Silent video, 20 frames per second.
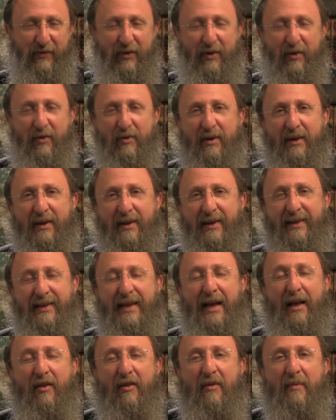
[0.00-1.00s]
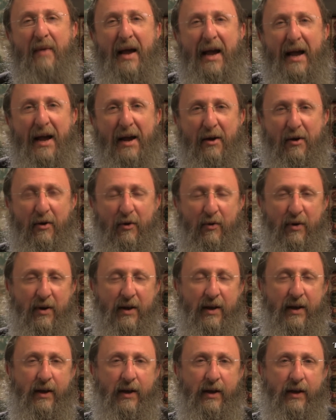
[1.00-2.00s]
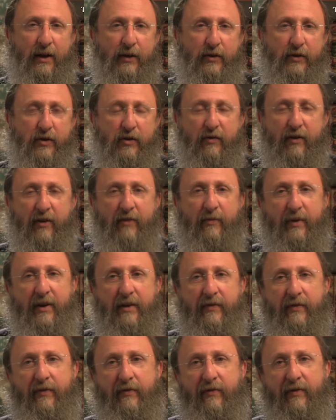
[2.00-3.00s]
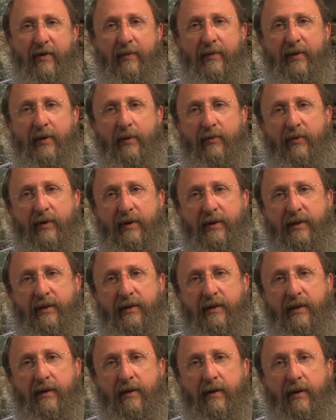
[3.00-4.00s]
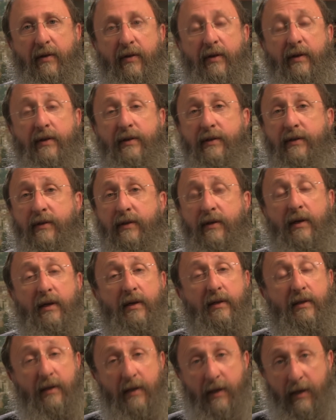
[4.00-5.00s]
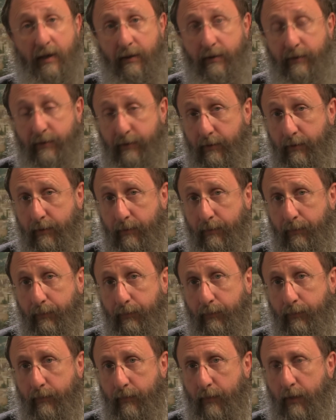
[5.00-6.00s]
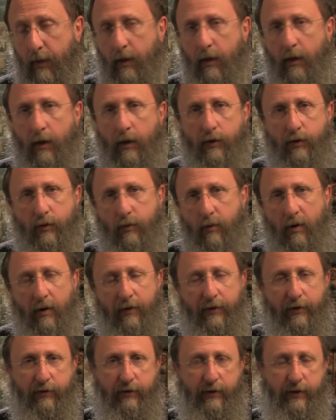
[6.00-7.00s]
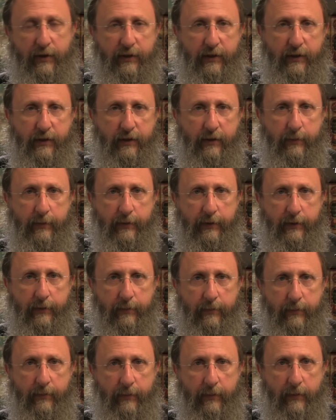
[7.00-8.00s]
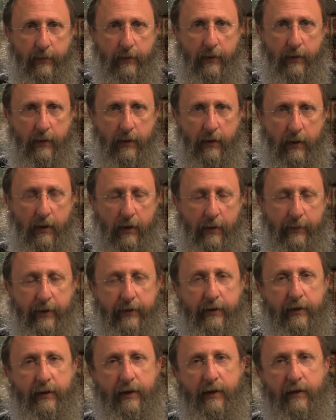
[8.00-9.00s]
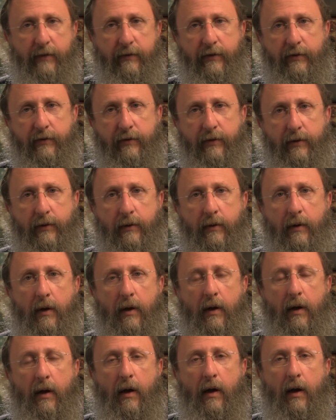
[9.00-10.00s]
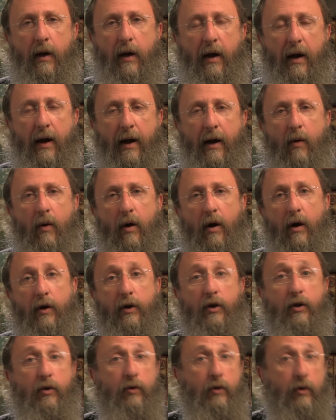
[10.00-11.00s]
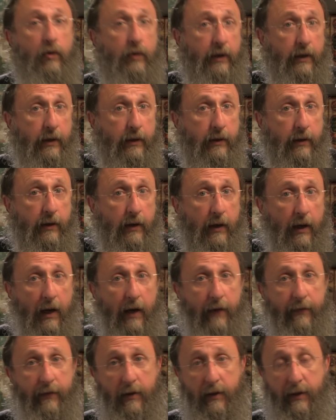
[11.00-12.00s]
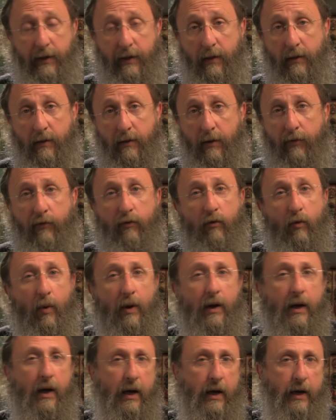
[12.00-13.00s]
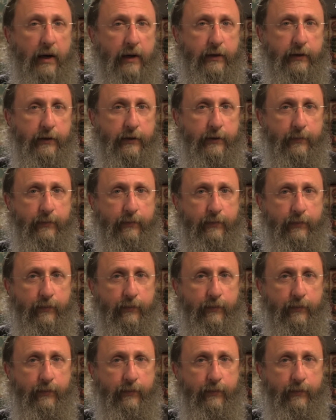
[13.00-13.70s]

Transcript: if you don't tell them how to derive benefit from their present. And this is the answer to all the criticisms about the land of Israel. How are you looking at the land? Through what eyes?